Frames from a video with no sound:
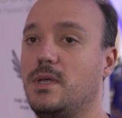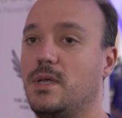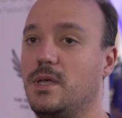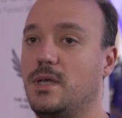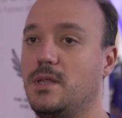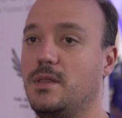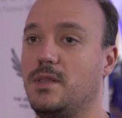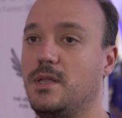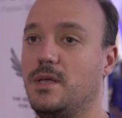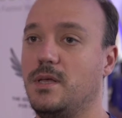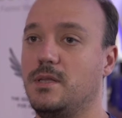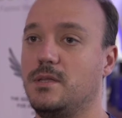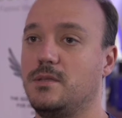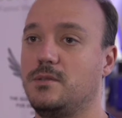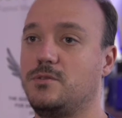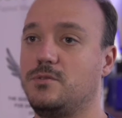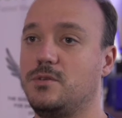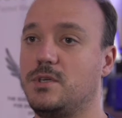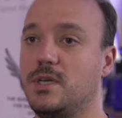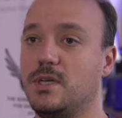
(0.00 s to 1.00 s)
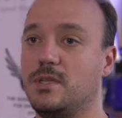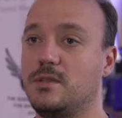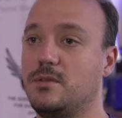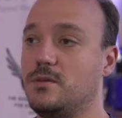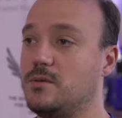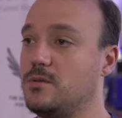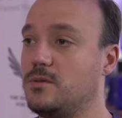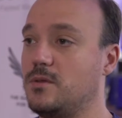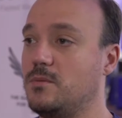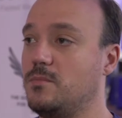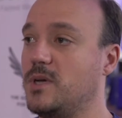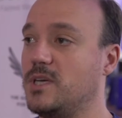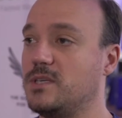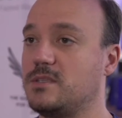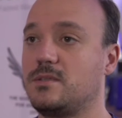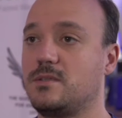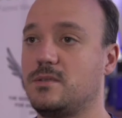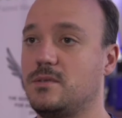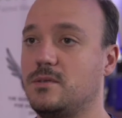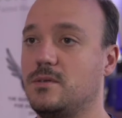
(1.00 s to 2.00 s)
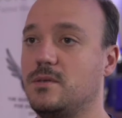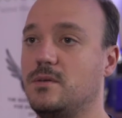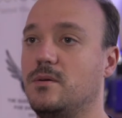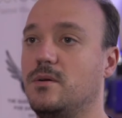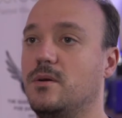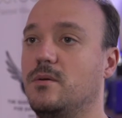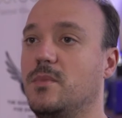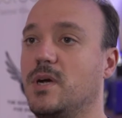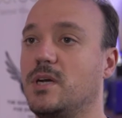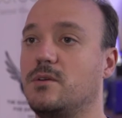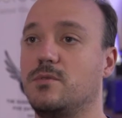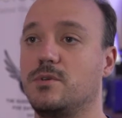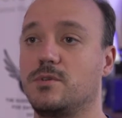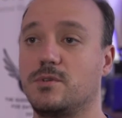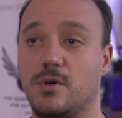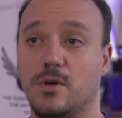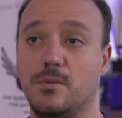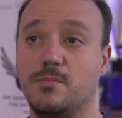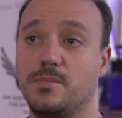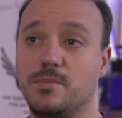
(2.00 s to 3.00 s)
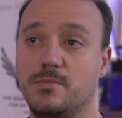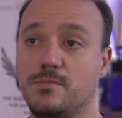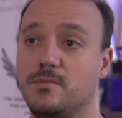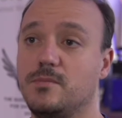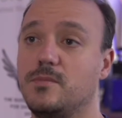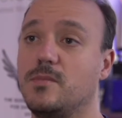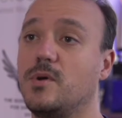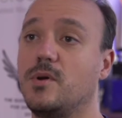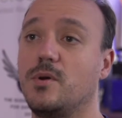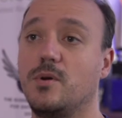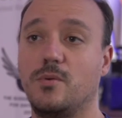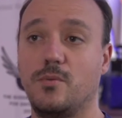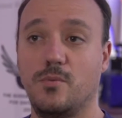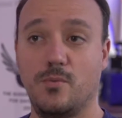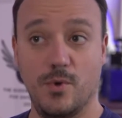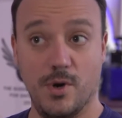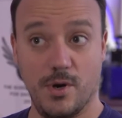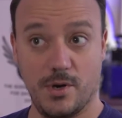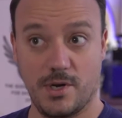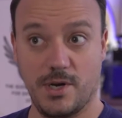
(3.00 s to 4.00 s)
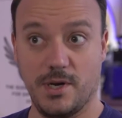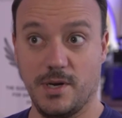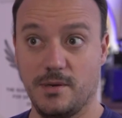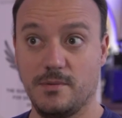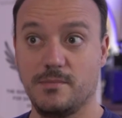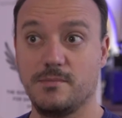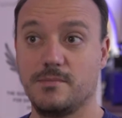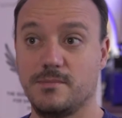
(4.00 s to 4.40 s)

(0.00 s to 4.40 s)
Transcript: and then to get the best microscope working.